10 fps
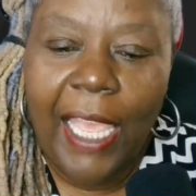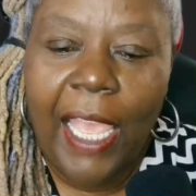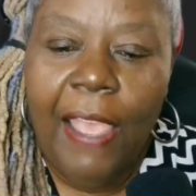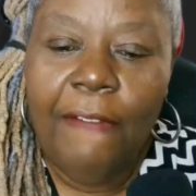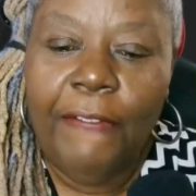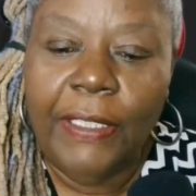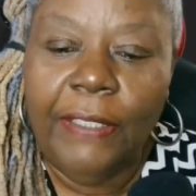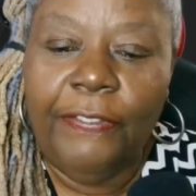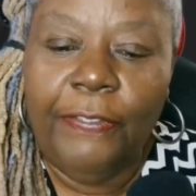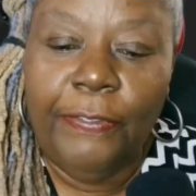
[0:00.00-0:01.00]

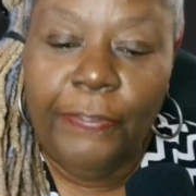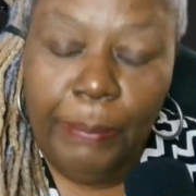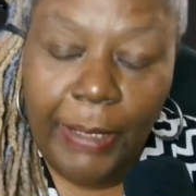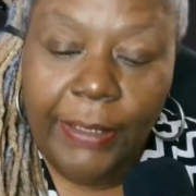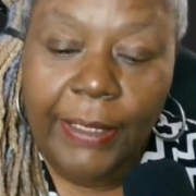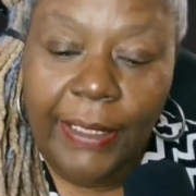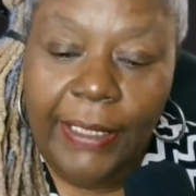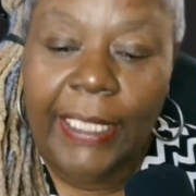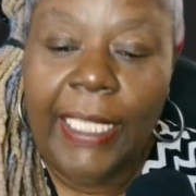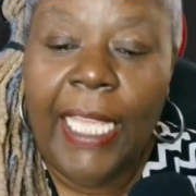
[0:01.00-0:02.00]
fundamentally
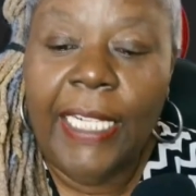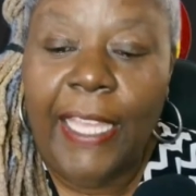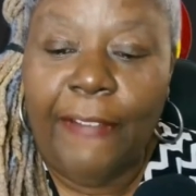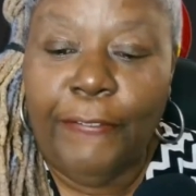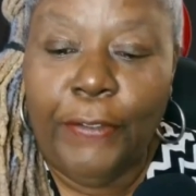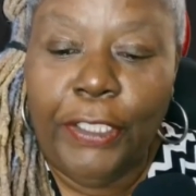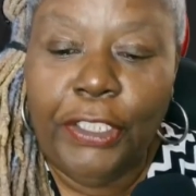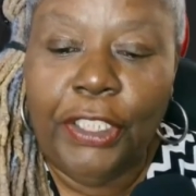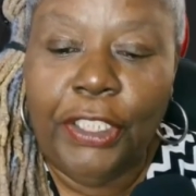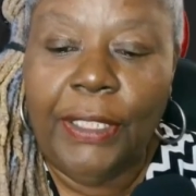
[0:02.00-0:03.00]

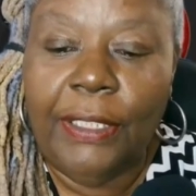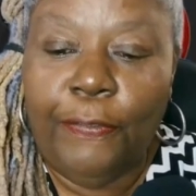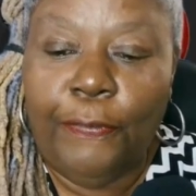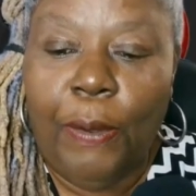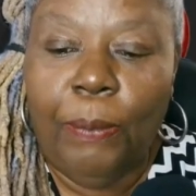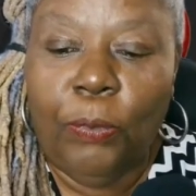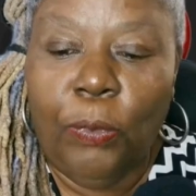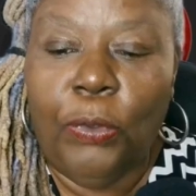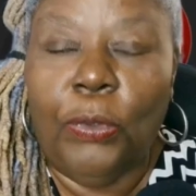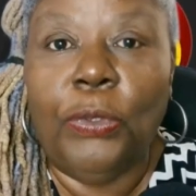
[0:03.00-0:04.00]
diverges from
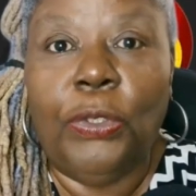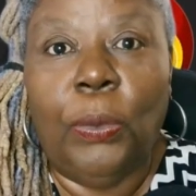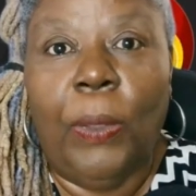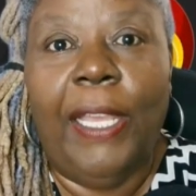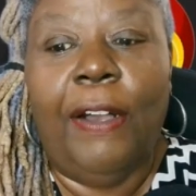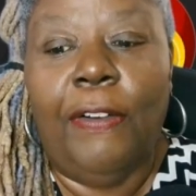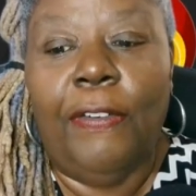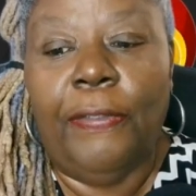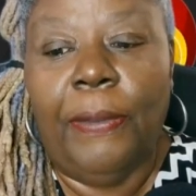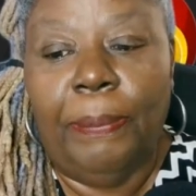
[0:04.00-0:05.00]
Rule
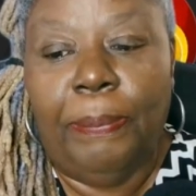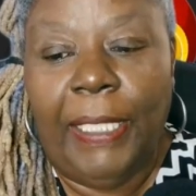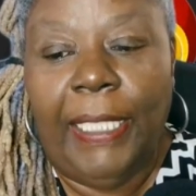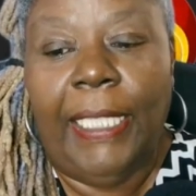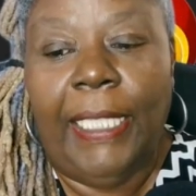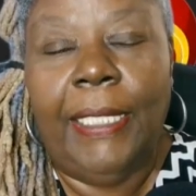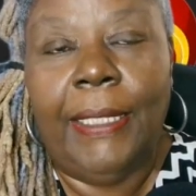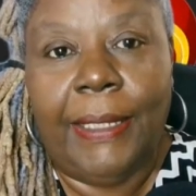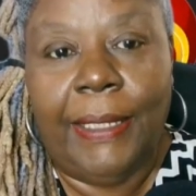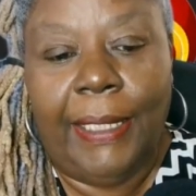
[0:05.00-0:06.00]

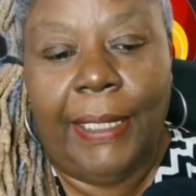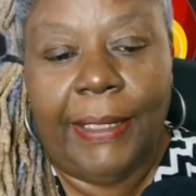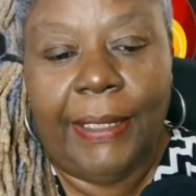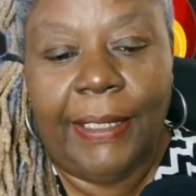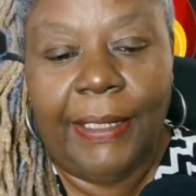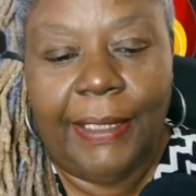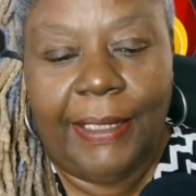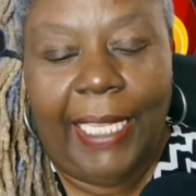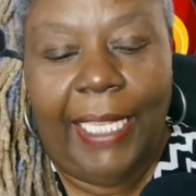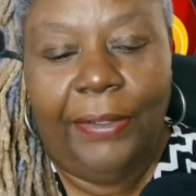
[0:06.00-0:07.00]
12b6 standard.